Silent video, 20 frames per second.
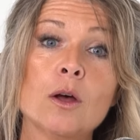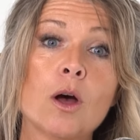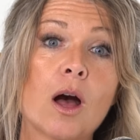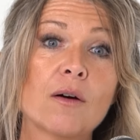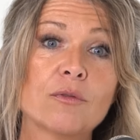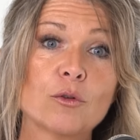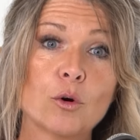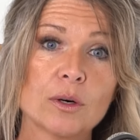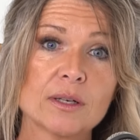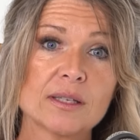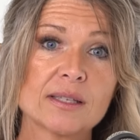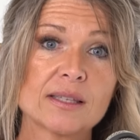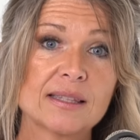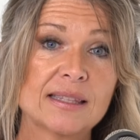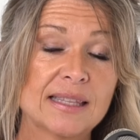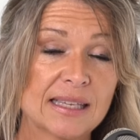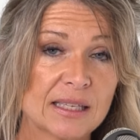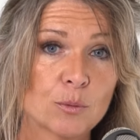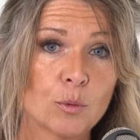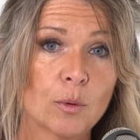Of course,
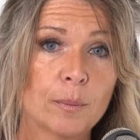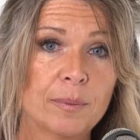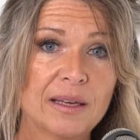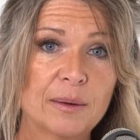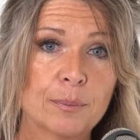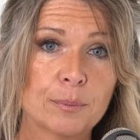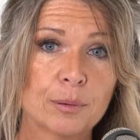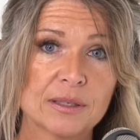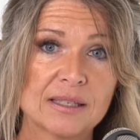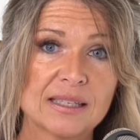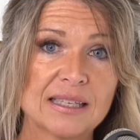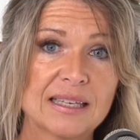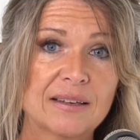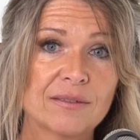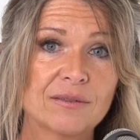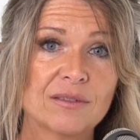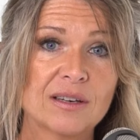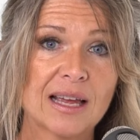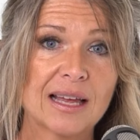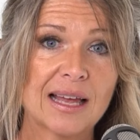this will be
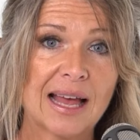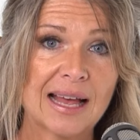perceived